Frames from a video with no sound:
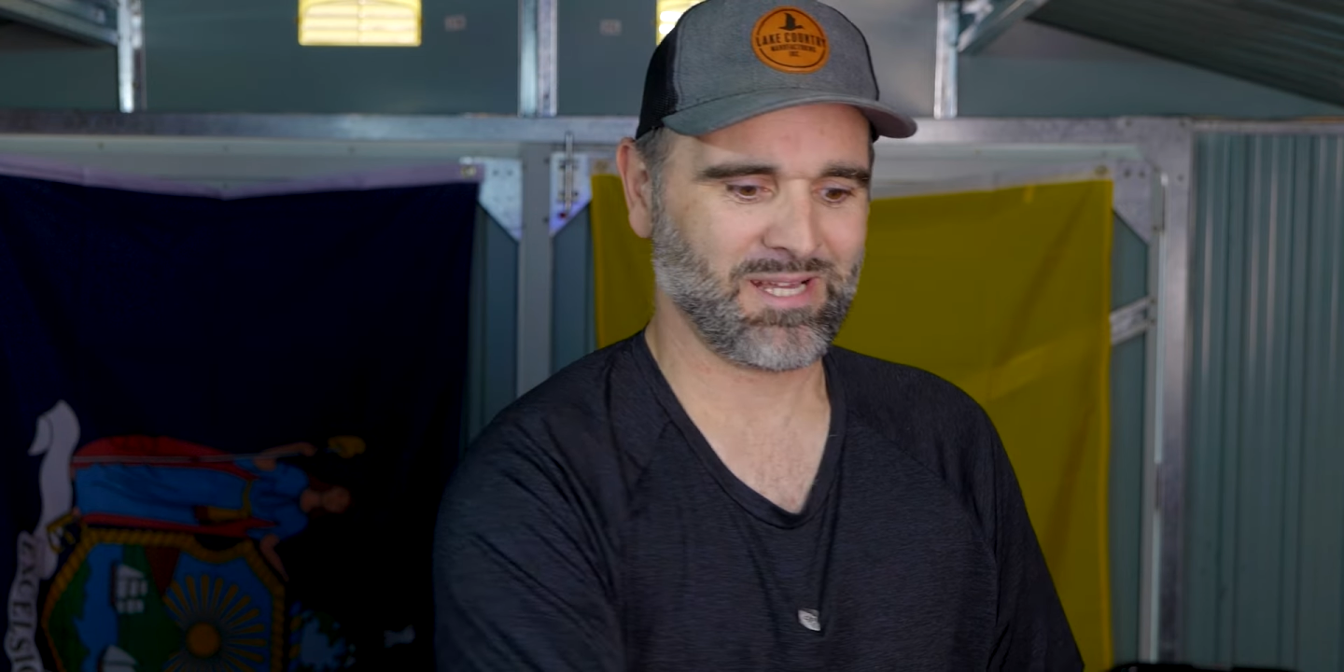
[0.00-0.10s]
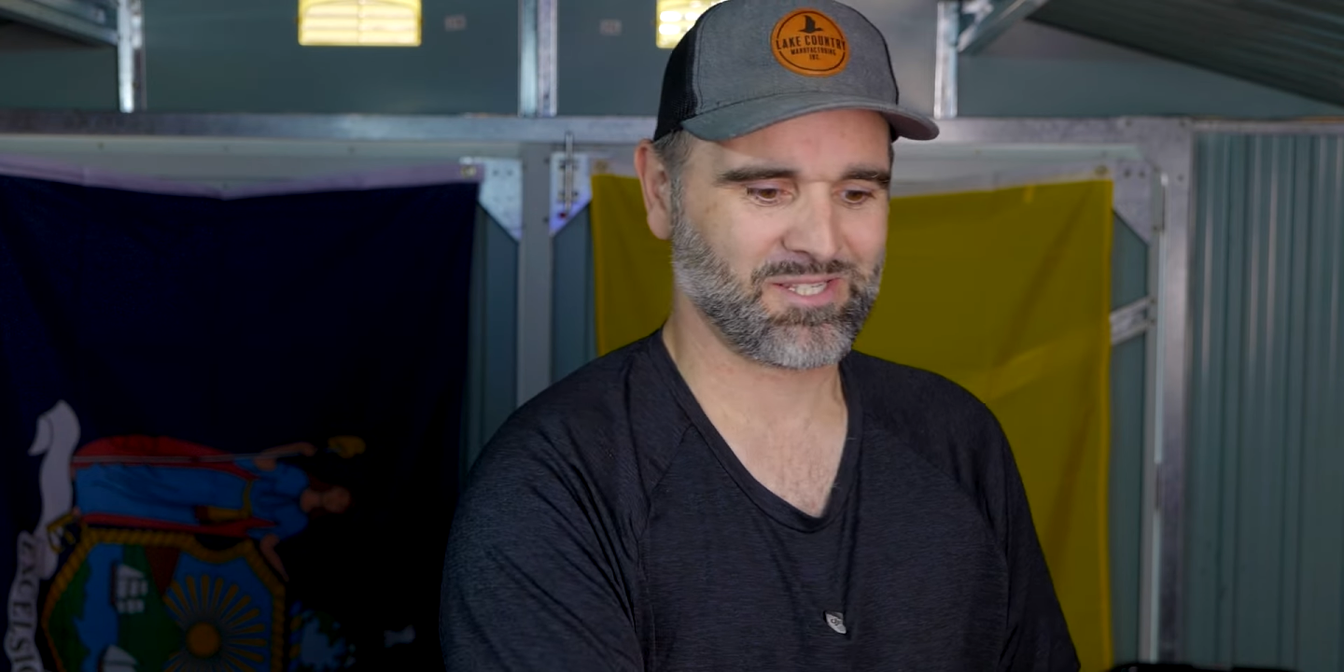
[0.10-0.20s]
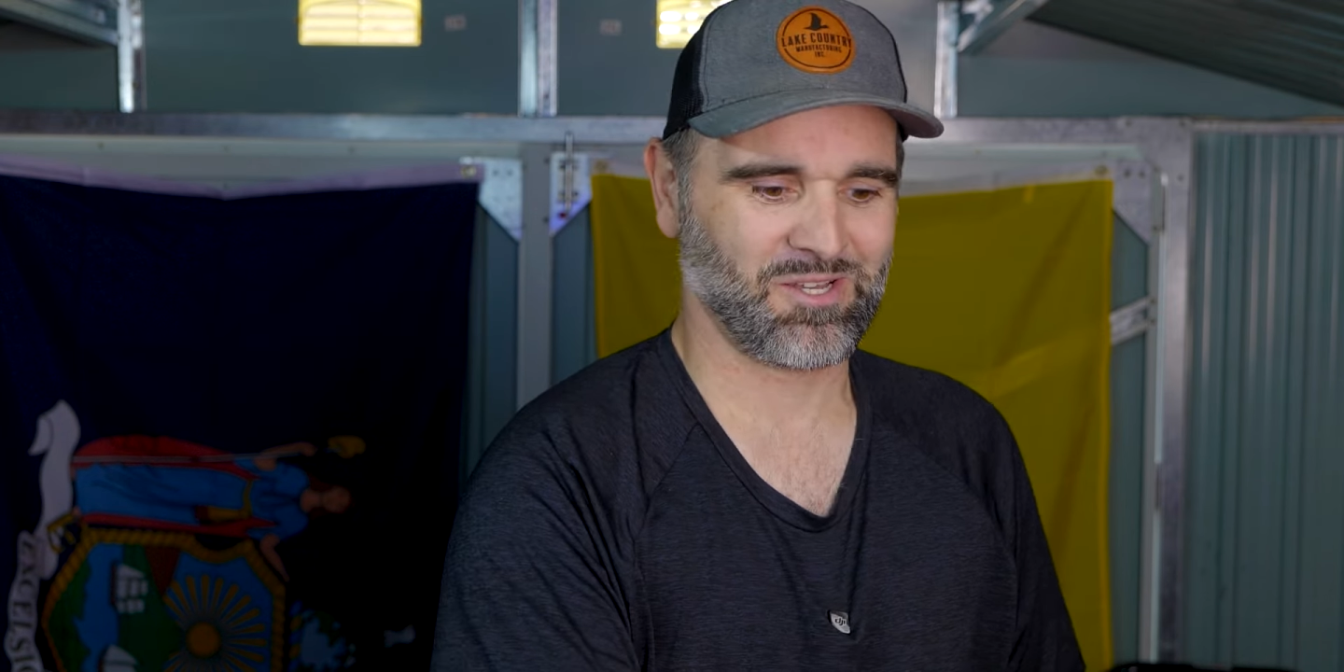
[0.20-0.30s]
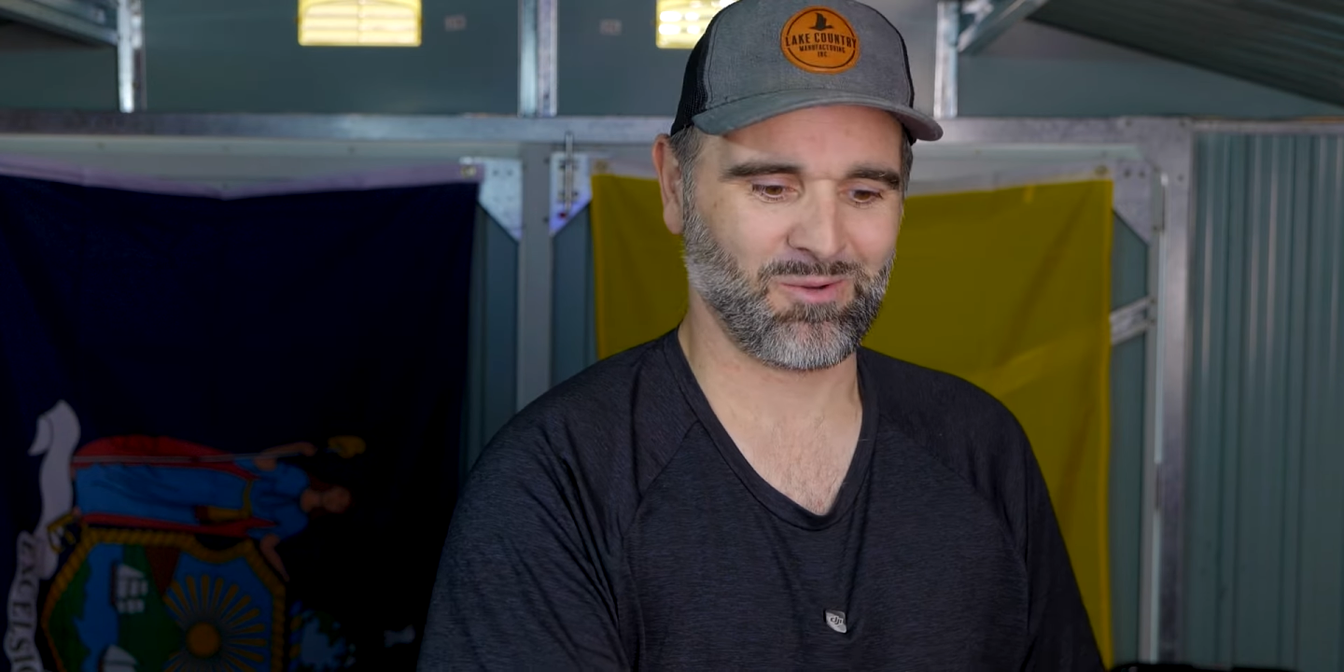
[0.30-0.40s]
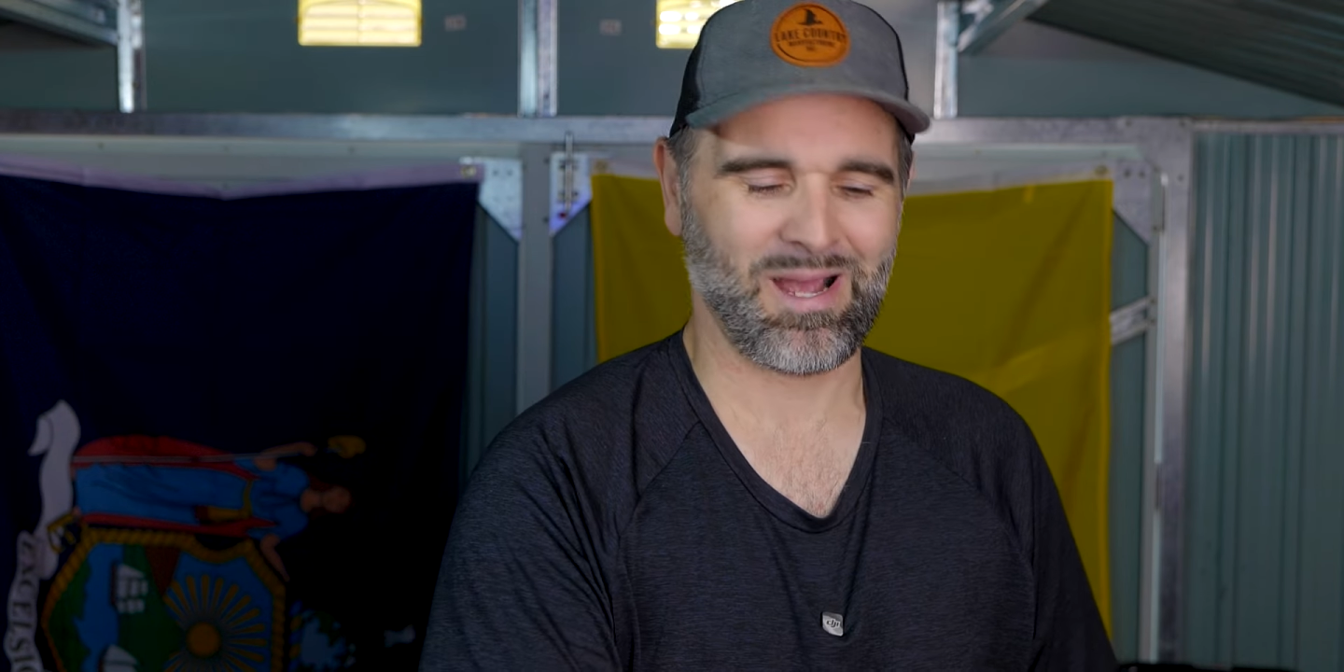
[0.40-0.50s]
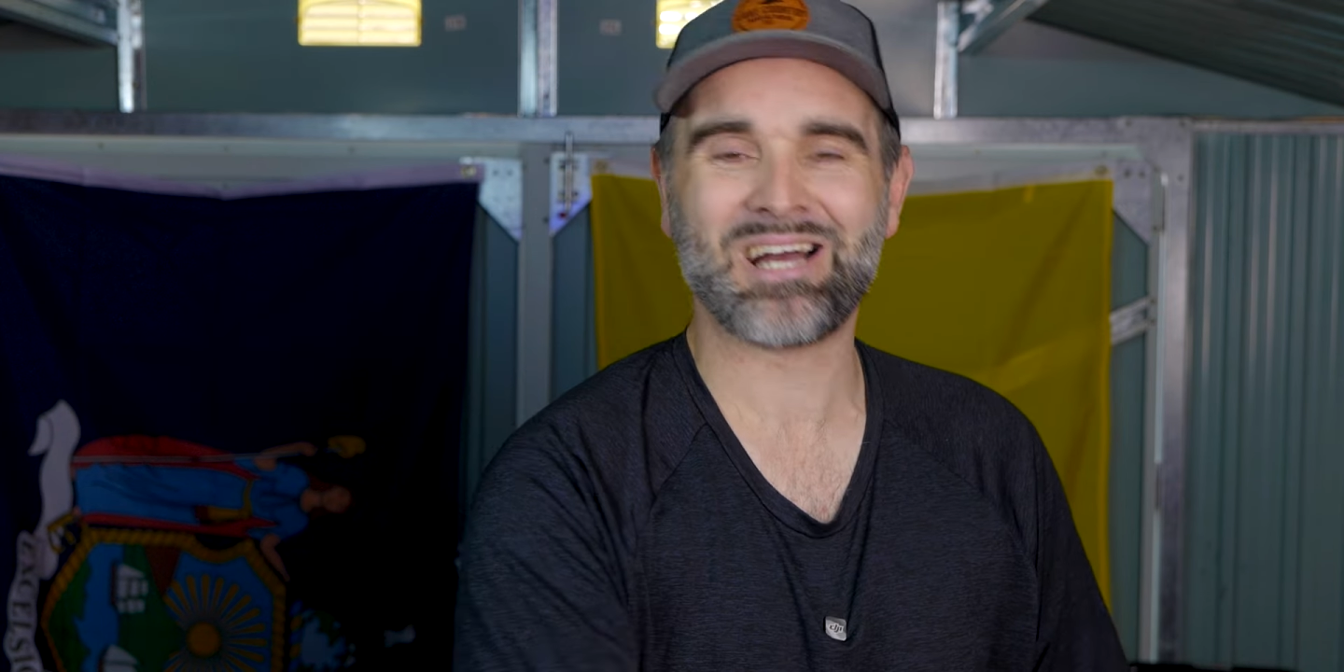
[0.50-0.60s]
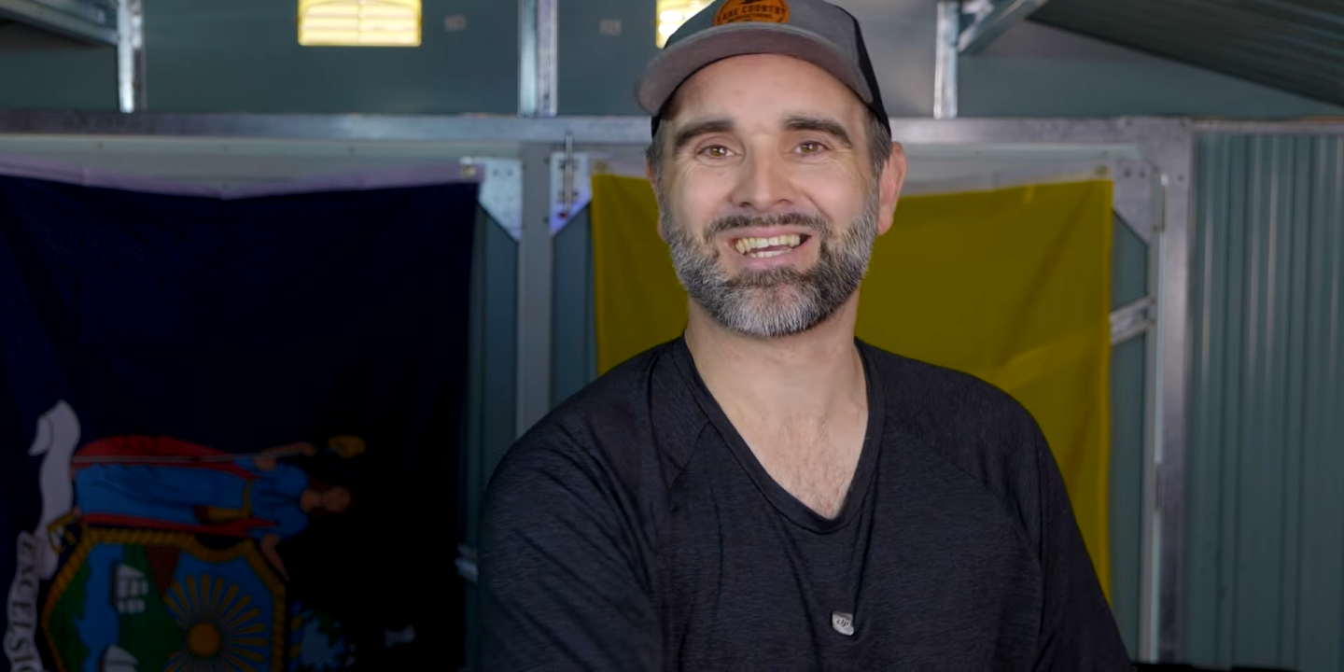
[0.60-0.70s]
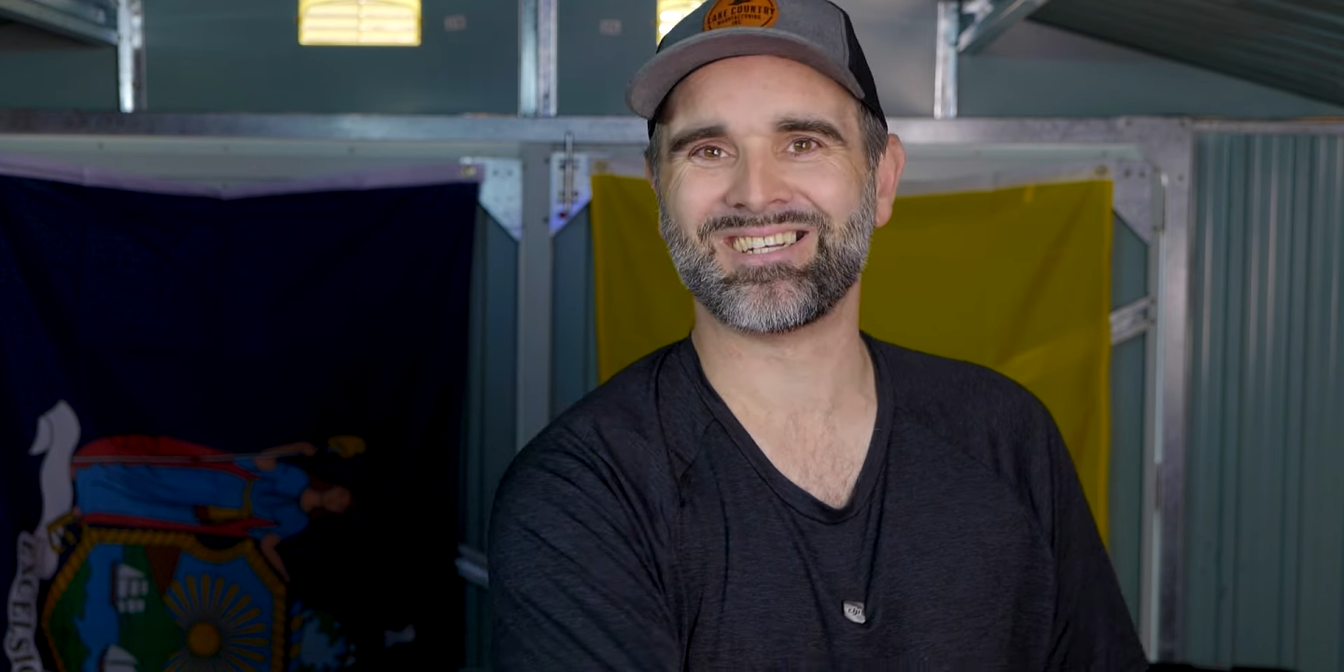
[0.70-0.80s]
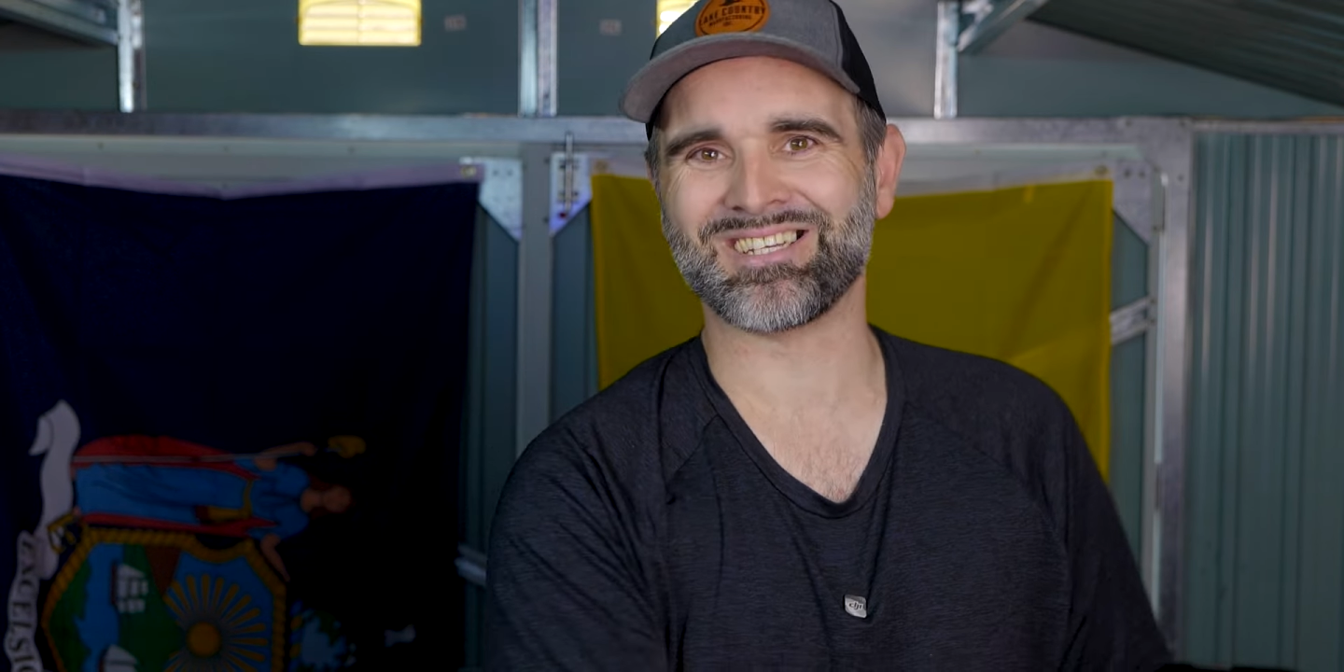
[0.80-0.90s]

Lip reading: That's the only way I can